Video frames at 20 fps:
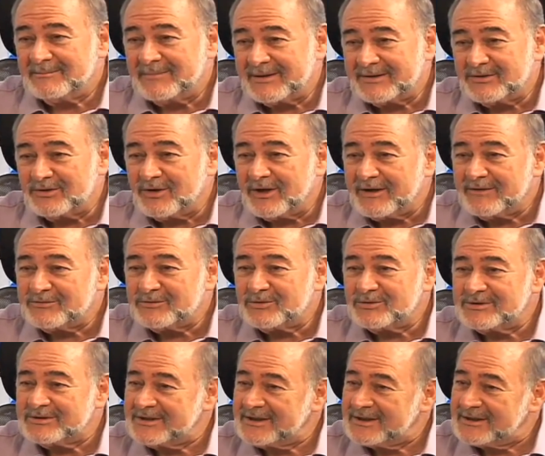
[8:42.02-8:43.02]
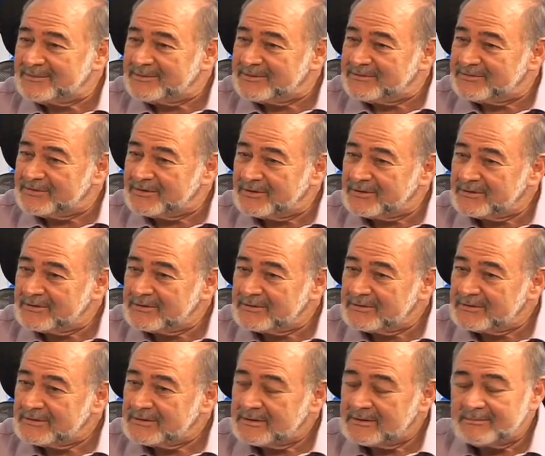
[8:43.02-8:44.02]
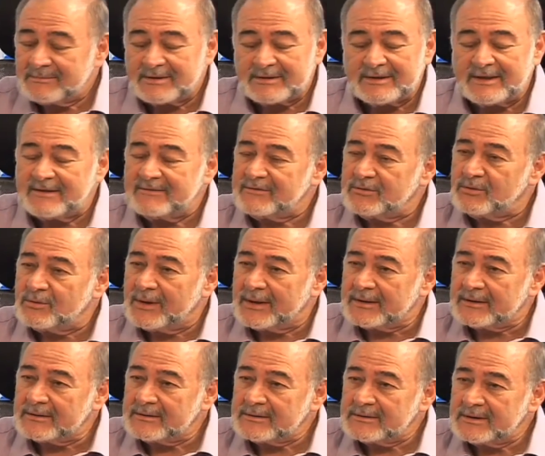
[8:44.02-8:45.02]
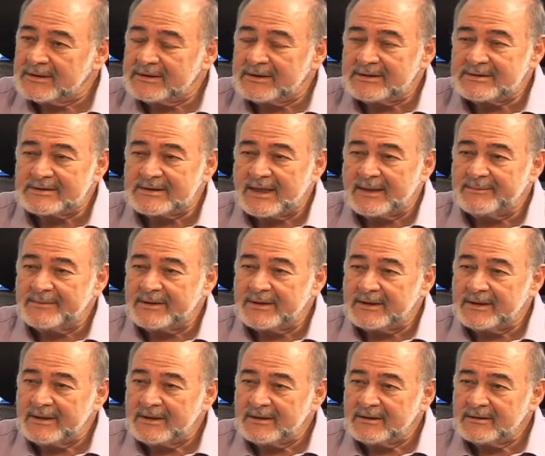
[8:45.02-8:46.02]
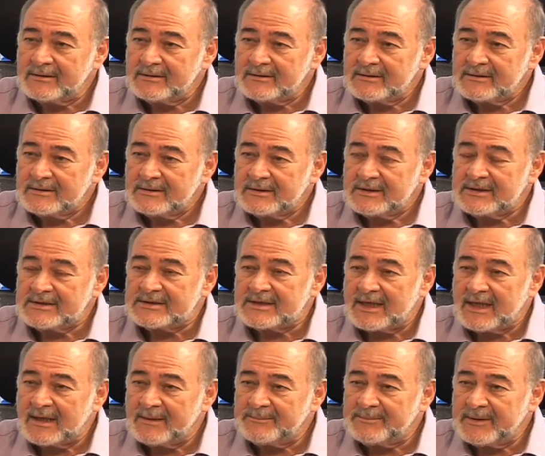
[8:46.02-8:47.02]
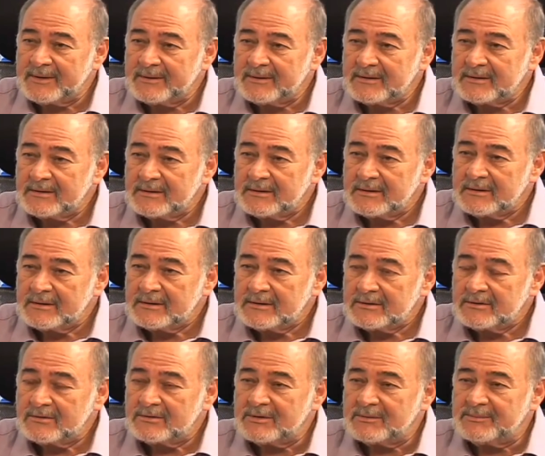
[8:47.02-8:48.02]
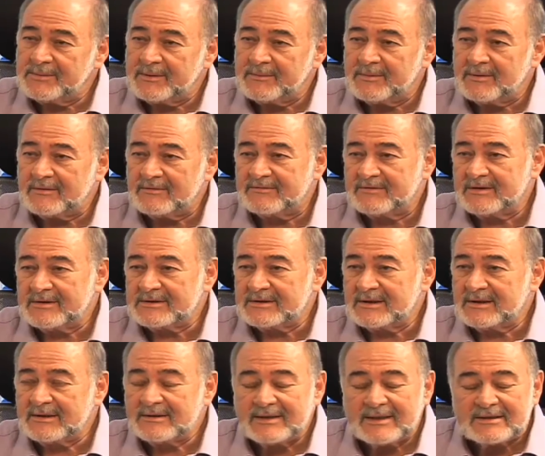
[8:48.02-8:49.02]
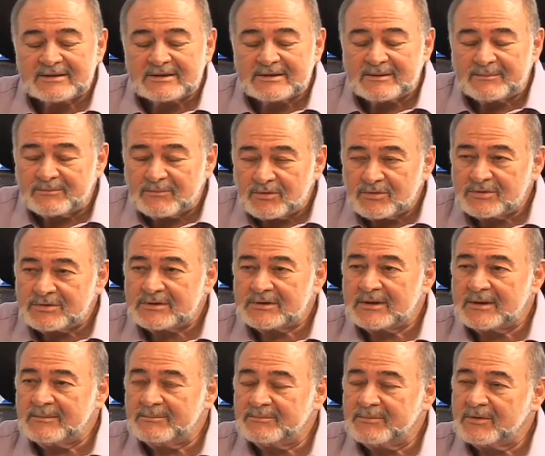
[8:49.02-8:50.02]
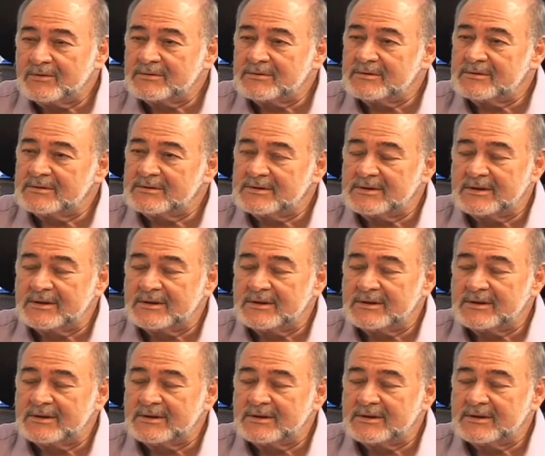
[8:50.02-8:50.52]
But you have to see it before. But everyone that is coming here is helping to the people of Israel. That's the most important